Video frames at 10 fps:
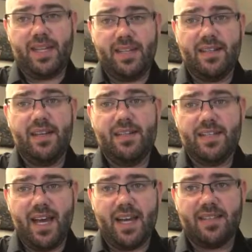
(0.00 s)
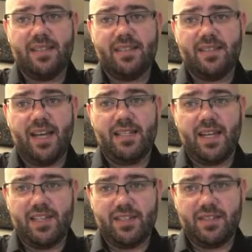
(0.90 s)
in-text
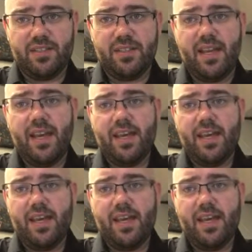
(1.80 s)
citations.